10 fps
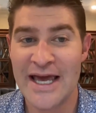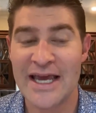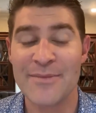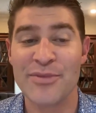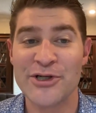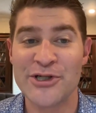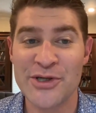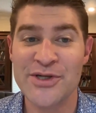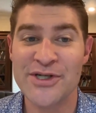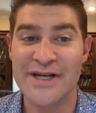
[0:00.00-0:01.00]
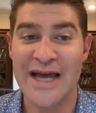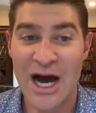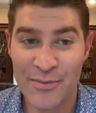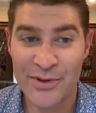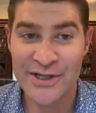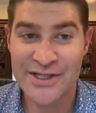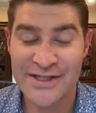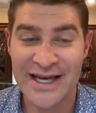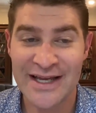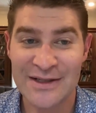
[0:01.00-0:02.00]
It can produce
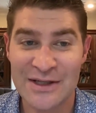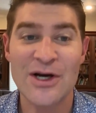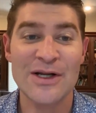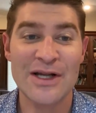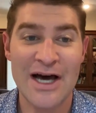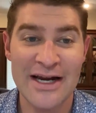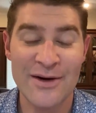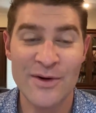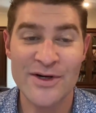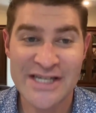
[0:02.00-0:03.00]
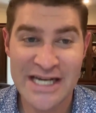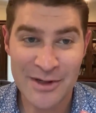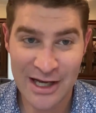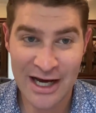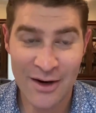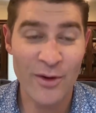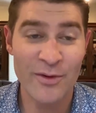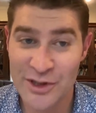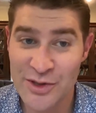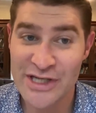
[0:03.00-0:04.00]
outputs that look a lot or seem a lot,
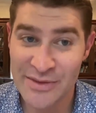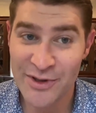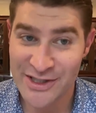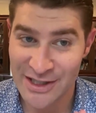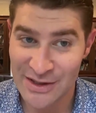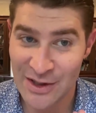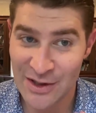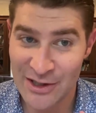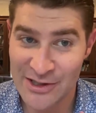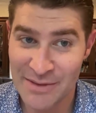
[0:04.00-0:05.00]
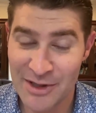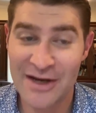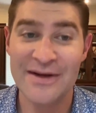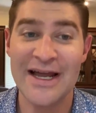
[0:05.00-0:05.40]
or use inputs that look a lot or seem a lot,